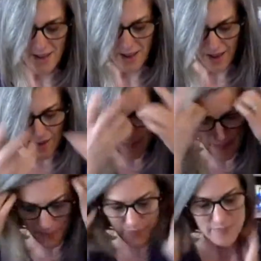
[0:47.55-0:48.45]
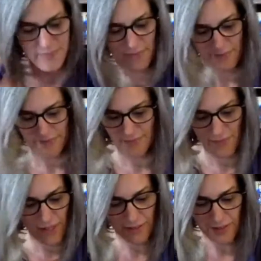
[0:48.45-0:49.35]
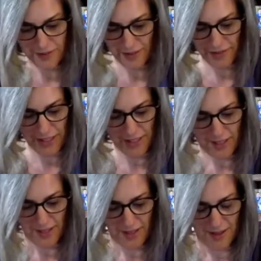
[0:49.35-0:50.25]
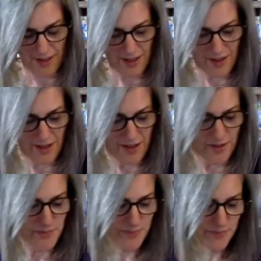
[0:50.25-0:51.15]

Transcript: Um, love, love, love it. Um,